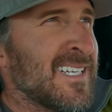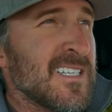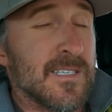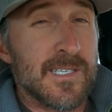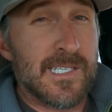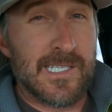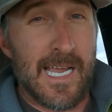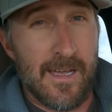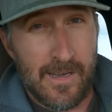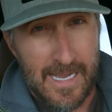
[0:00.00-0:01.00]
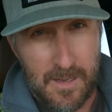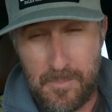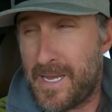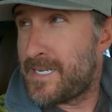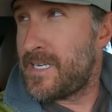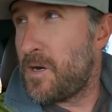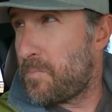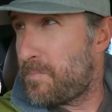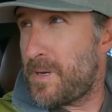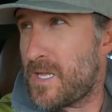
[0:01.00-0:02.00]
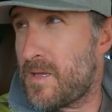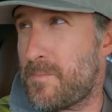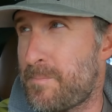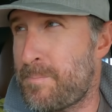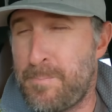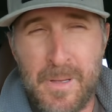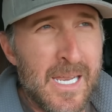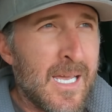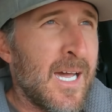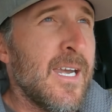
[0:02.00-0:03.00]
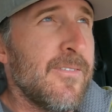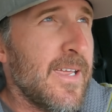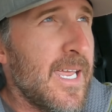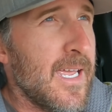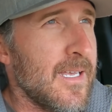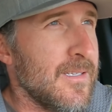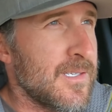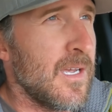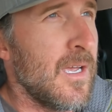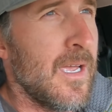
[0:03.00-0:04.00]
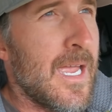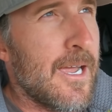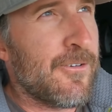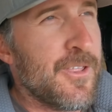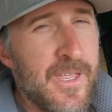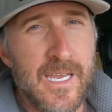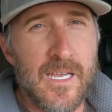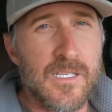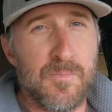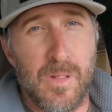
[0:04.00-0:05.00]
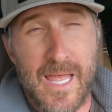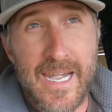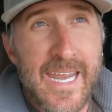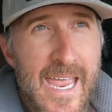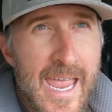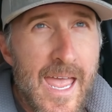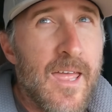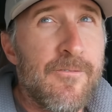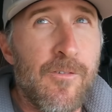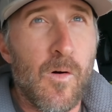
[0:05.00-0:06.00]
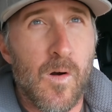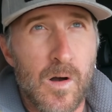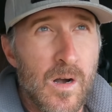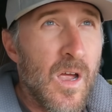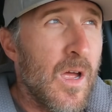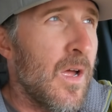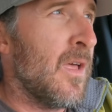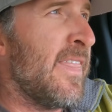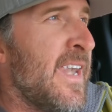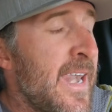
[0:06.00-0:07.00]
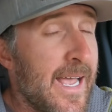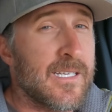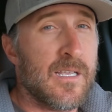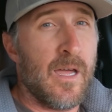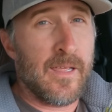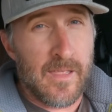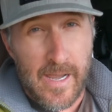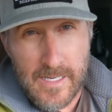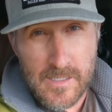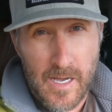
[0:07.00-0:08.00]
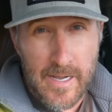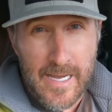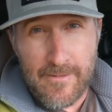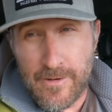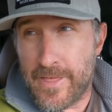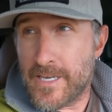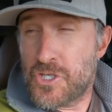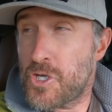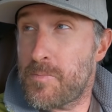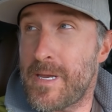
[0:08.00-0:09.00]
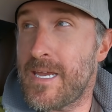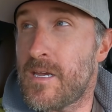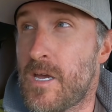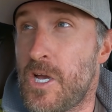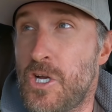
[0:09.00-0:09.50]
doesn't sound like a big deal, but it kind of is. Everything is planning ahead for the next cutting. The next cutting, everything should be